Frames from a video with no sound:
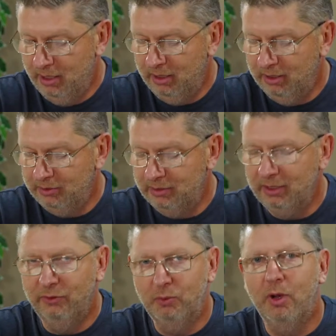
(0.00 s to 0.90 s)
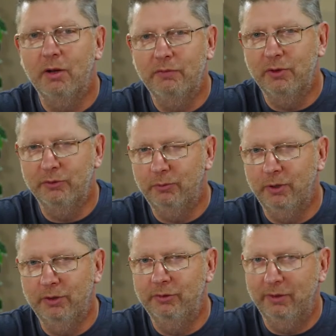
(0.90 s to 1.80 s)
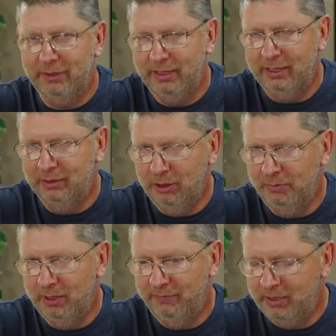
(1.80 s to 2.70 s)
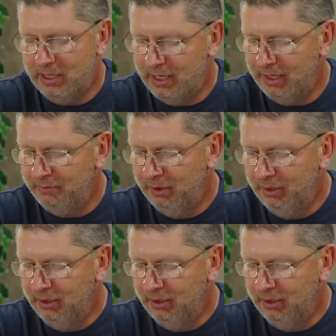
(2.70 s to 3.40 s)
is, is one of those words we have to take a little bit of time